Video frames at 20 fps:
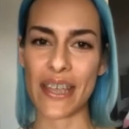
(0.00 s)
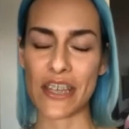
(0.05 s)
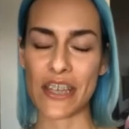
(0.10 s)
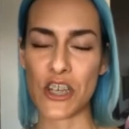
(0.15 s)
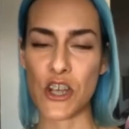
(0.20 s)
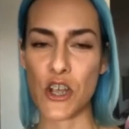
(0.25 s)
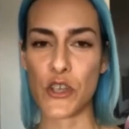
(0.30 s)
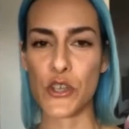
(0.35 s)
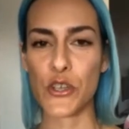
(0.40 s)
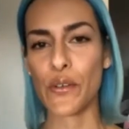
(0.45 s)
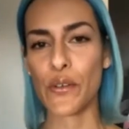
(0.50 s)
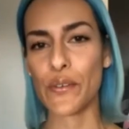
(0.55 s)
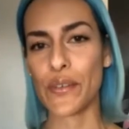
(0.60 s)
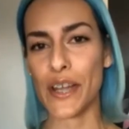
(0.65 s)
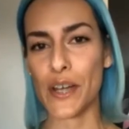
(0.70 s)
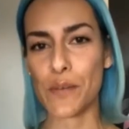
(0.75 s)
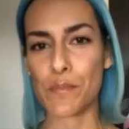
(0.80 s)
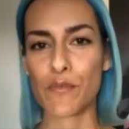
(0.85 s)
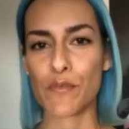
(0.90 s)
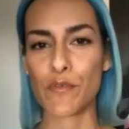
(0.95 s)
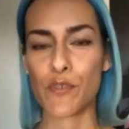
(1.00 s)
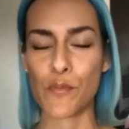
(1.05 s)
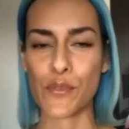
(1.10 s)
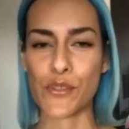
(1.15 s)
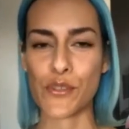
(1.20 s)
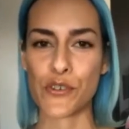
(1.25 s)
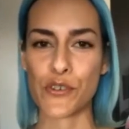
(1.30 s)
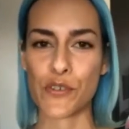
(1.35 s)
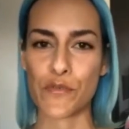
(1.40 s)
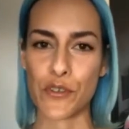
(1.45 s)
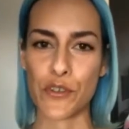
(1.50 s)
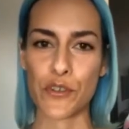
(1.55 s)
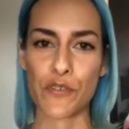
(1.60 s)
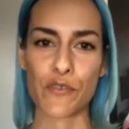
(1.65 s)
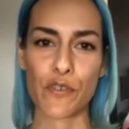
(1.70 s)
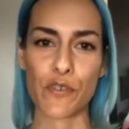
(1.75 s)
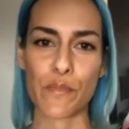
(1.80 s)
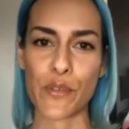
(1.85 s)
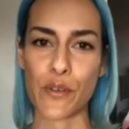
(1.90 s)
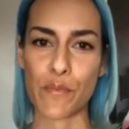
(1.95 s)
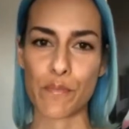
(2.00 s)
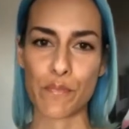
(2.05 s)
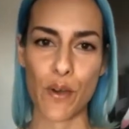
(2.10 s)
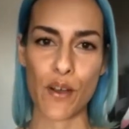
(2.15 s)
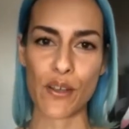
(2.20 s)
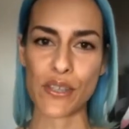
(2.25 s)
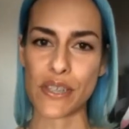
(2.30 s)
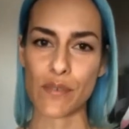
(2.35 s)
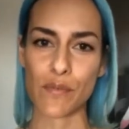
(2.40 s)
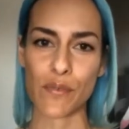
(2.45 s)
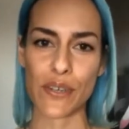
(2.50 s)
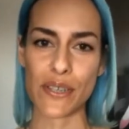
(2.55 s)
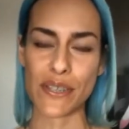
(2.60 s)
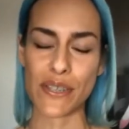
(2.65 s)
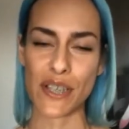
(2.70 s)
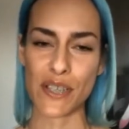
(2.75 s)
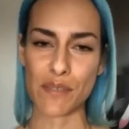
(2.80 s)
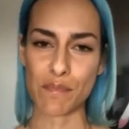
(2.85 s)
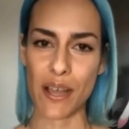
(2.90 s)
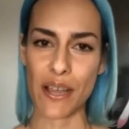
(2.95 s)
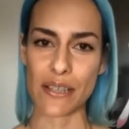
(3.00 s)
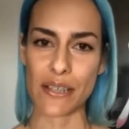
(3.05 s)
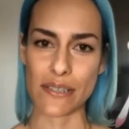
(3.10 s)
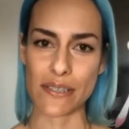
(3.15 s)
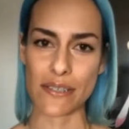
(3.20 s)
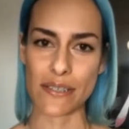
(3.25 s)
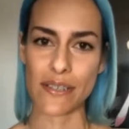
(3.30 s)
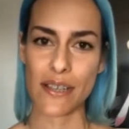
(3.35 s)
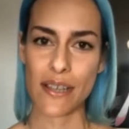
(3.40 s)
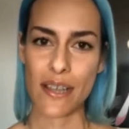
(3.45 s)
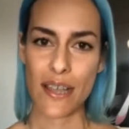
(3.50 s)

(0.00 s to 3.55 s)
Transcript: You don't get a performance review from your boss every 6 months.